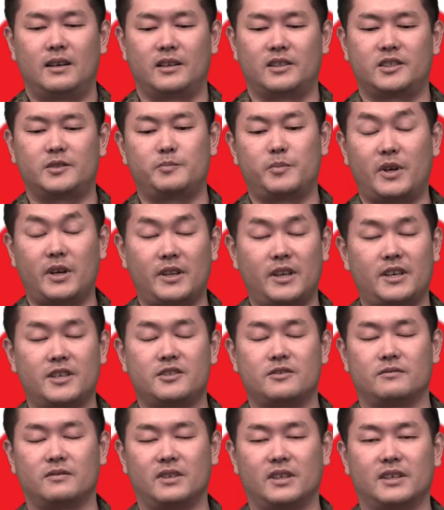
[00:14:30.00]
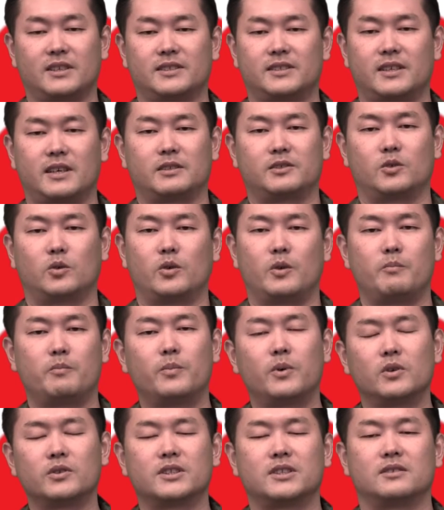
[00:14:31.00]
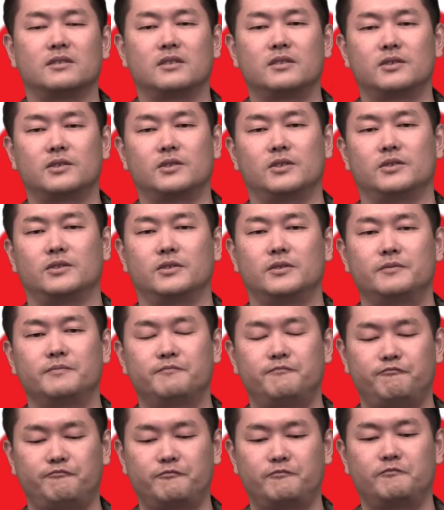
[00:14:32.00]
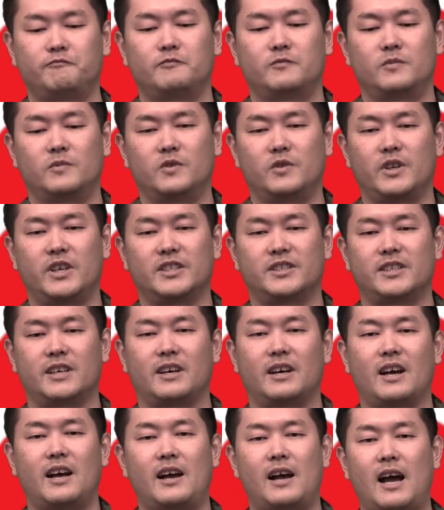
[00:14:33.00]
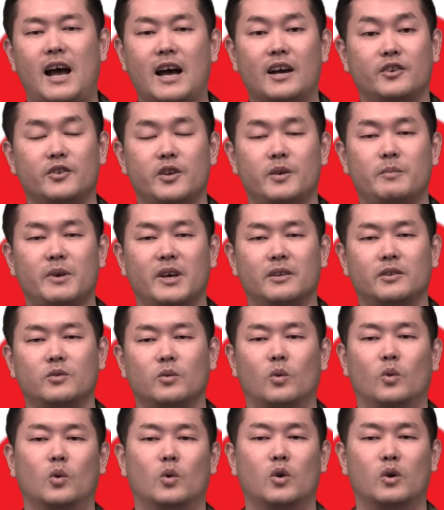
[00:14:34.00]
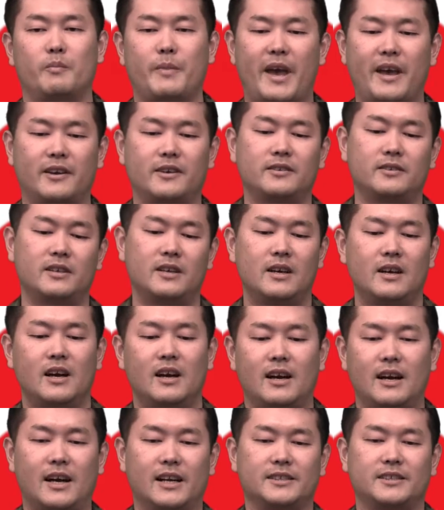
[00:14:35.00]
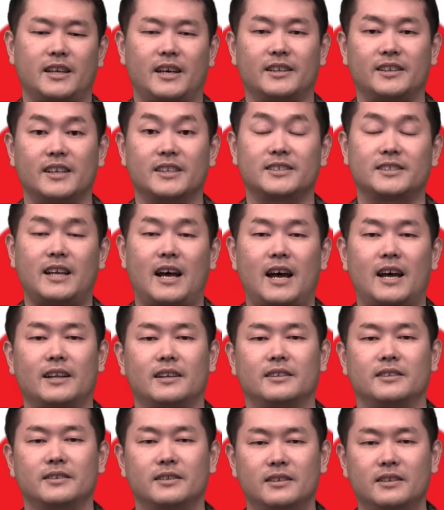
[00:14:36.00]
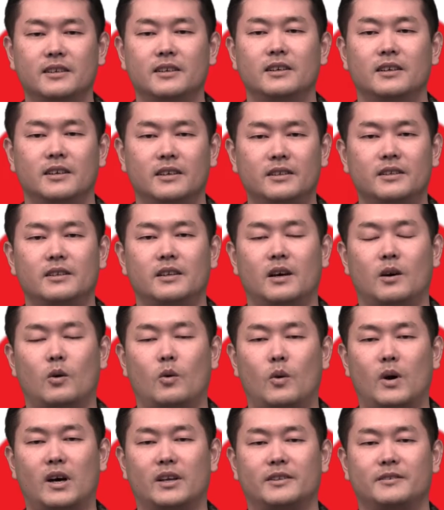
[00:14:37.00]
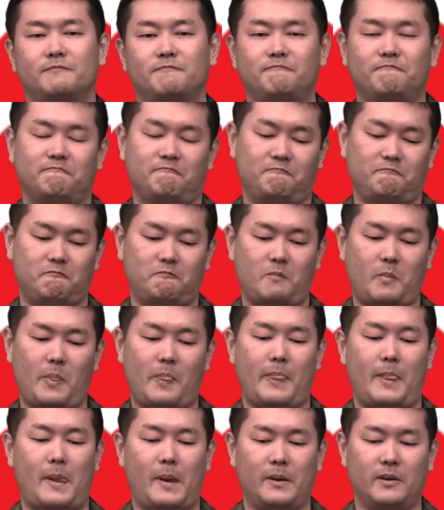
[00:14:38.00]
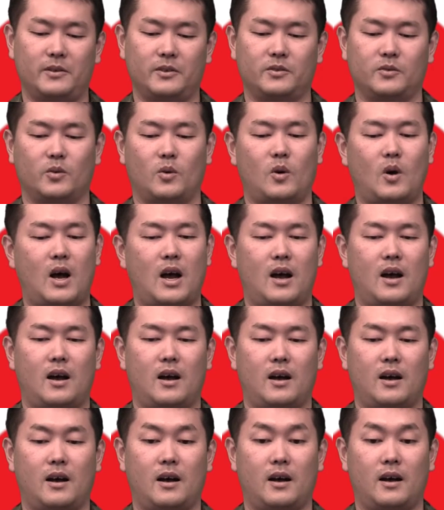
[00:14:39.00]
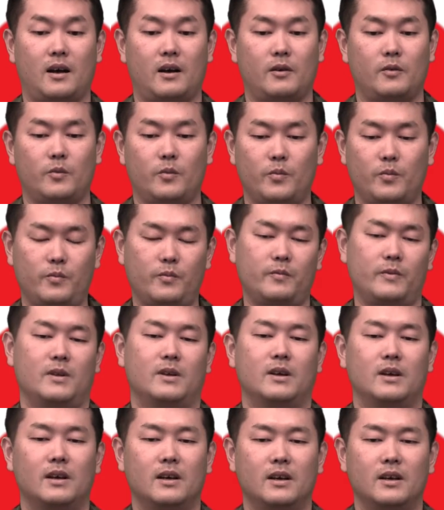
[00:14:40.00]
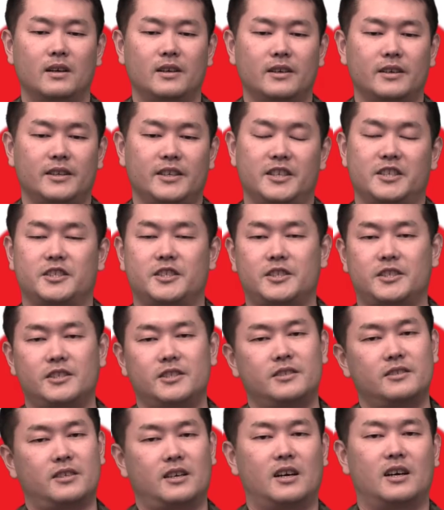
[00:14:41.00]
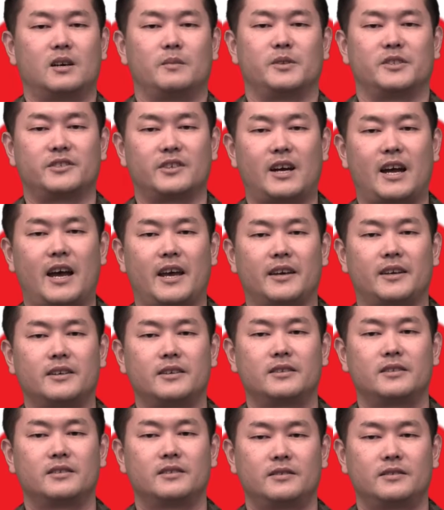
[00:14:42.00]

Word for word: Explanation is uh, so important to reach an agreement or make us understand that what, you know, uh, each arm is like